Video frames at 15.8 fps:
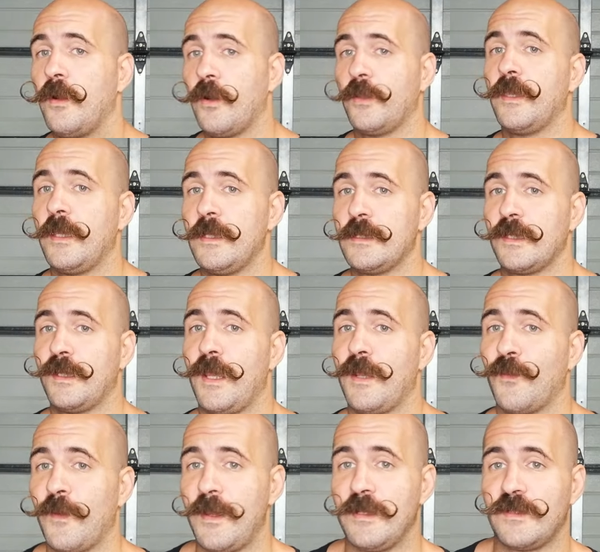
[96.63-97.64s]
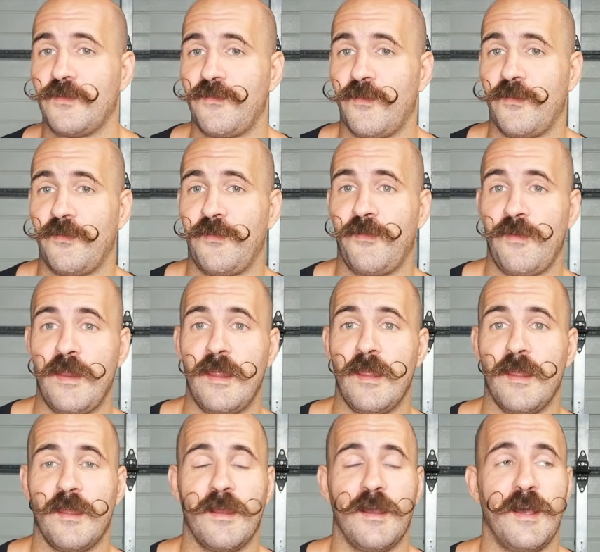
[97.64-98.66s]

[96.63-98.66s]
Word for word: on the internet where it's for free,